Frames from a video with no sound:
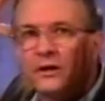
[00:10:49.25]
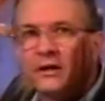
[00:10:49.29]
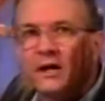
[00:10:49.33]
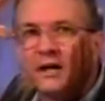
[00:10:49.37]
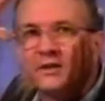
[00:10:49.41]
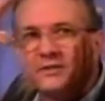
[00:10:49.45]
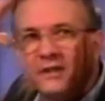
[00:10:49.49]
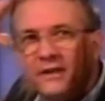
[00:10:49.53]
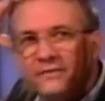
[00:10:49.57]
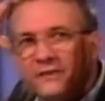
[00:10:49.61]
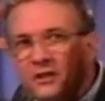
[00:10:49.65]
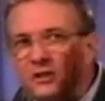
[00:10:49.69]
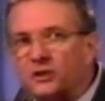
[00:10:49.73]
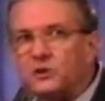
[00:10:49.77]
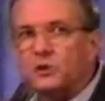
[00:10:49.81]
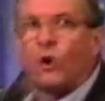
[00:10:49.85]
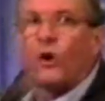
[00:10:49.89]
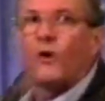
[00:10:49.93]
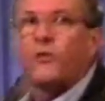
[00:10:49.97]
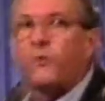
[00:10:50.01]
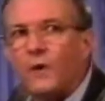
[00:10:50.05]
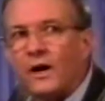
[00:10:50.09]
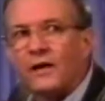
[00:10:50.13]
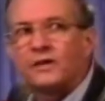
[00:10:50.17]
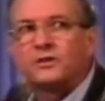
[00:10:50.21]
us in this
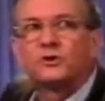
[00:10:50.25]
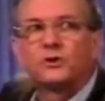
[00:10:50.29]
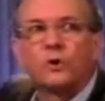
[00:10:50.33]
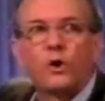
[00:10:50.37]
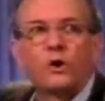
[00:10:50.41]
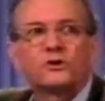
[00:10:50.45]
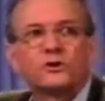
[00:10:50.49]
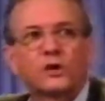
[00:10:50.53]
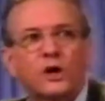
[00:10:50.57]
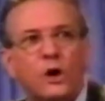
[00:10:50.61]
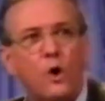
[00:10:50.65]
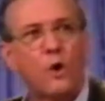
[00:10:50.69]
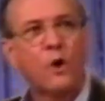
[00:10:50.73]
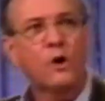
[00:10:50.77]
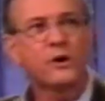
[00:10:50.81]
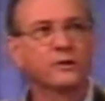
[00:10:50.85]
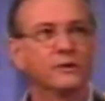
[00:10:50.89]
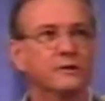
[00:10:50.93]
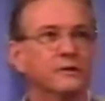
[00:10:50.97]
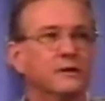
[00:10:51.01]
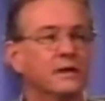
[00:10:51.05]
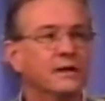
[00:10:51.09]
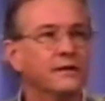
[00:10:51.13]
northwest Georgia corner.